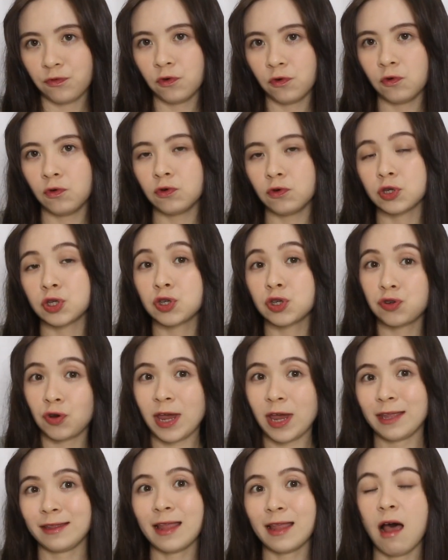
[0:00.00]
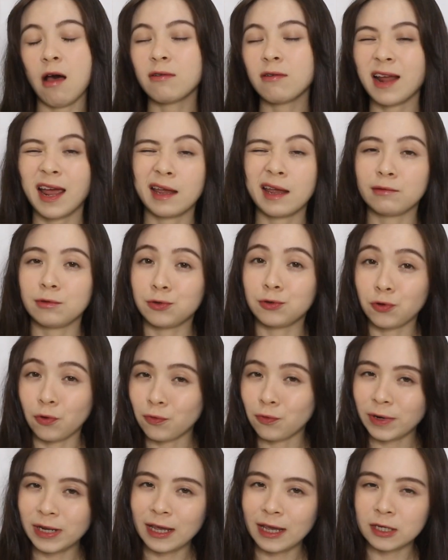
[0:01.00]
ooh, straight down. I don't
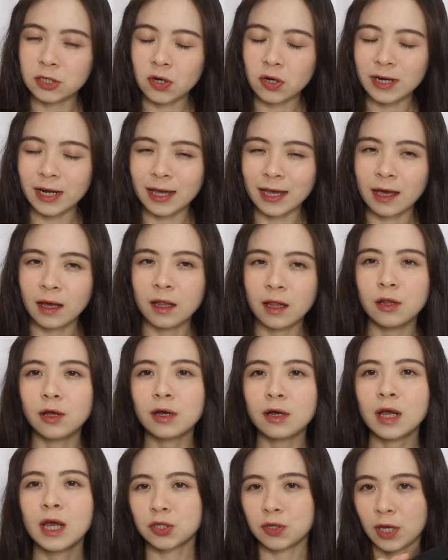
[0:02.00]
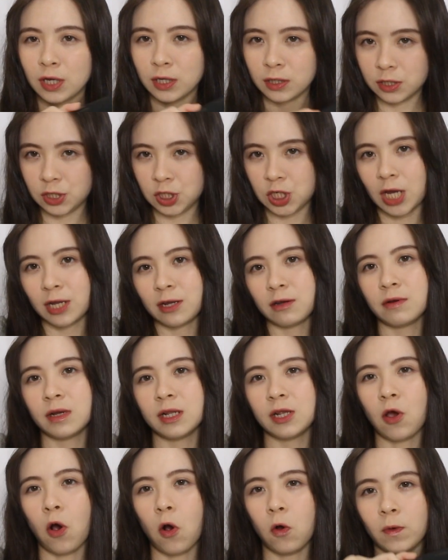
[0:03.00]
really enjoy that kind of look, so I
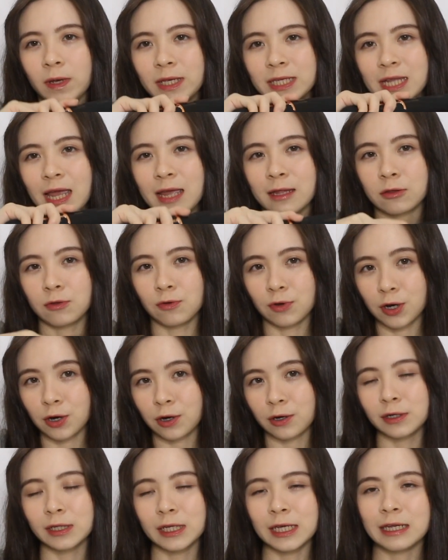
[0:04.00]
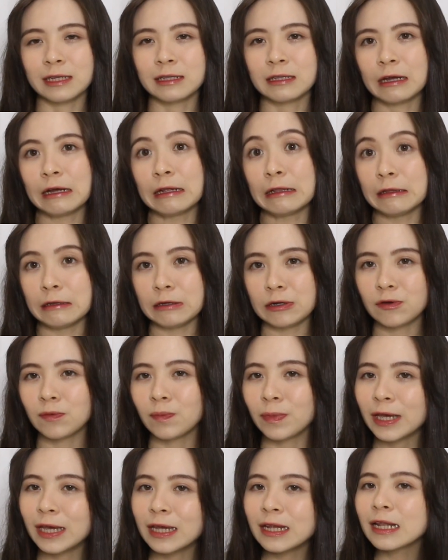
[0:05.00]
generally always tend to curl in a little
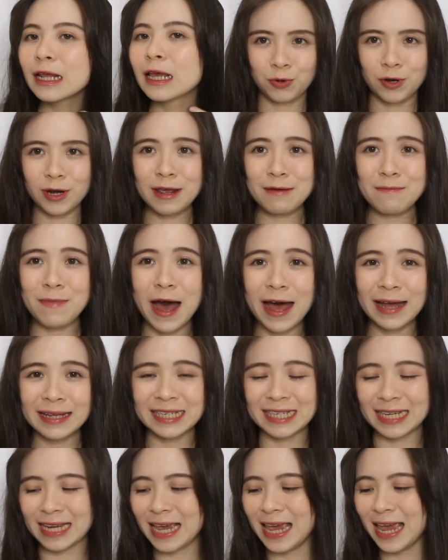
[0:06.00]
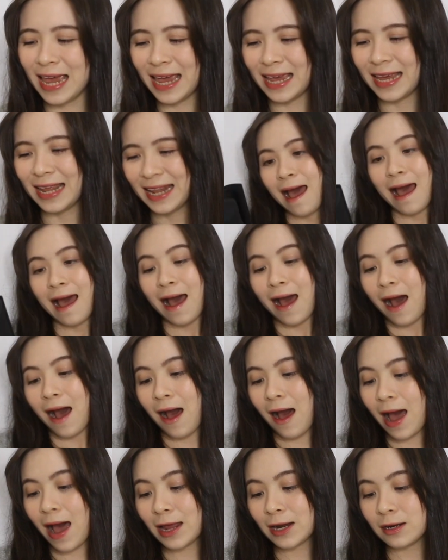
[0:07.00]
bit. Pretty much it.
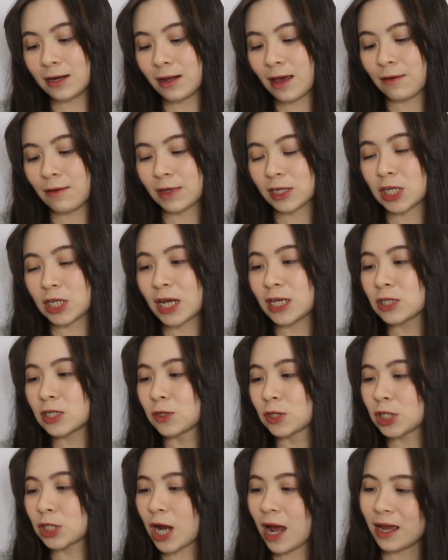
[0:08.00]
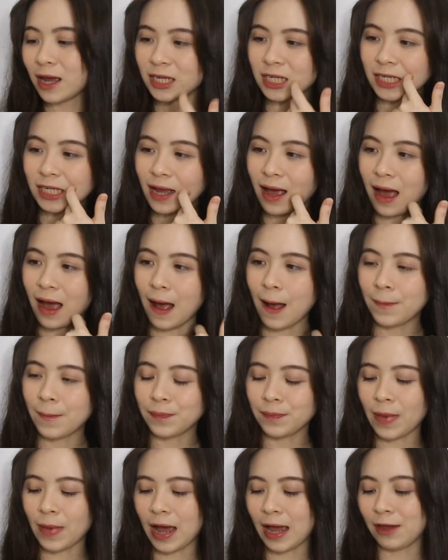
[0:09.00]
I didn't have the chance to charge
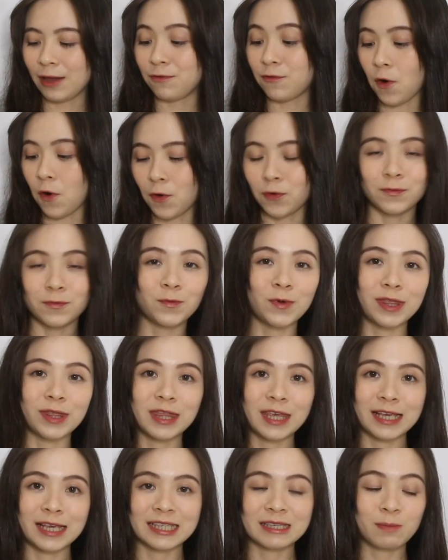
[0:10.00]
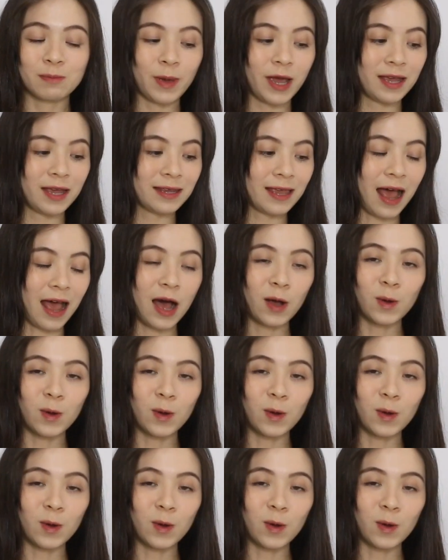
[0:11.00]
my phone with this, but yeah,